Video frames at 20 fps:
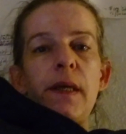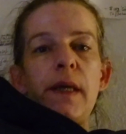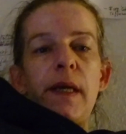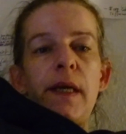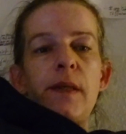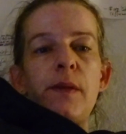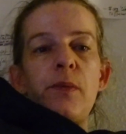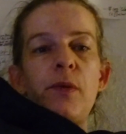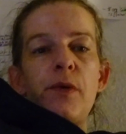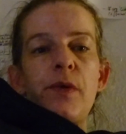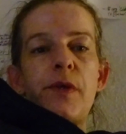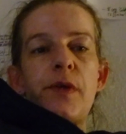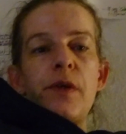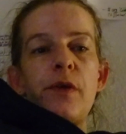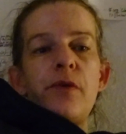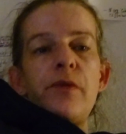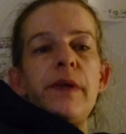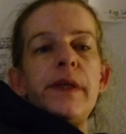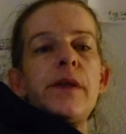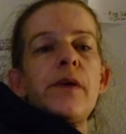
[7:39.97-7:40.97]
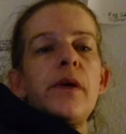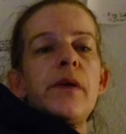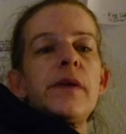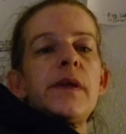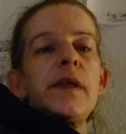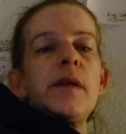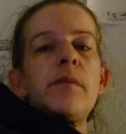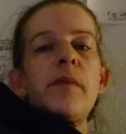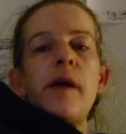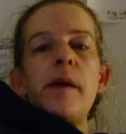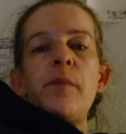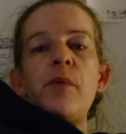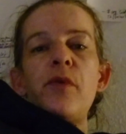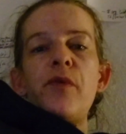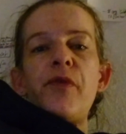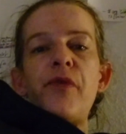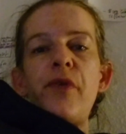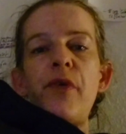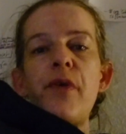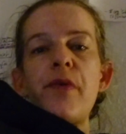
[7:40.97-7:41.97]
and would read on in my
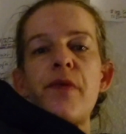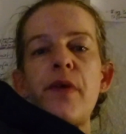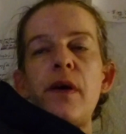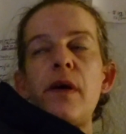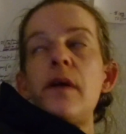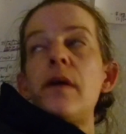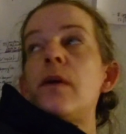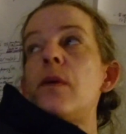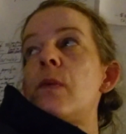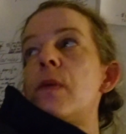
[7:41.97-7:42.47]
book further,